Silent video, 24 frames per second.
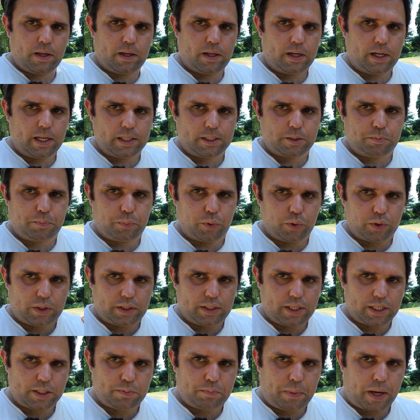Let's put
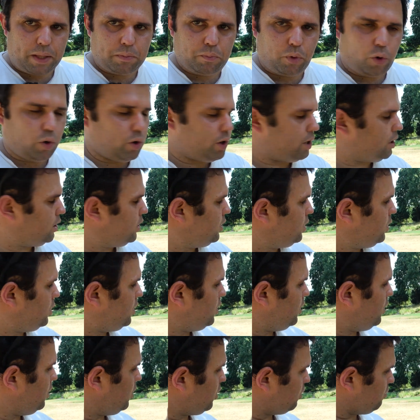this bad boy
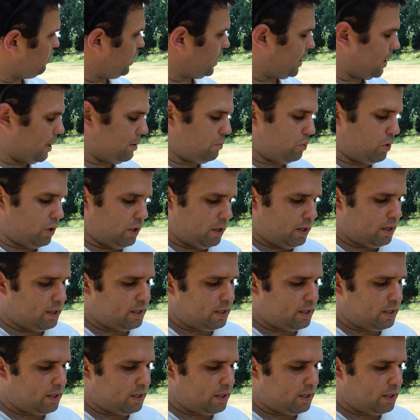on my camera,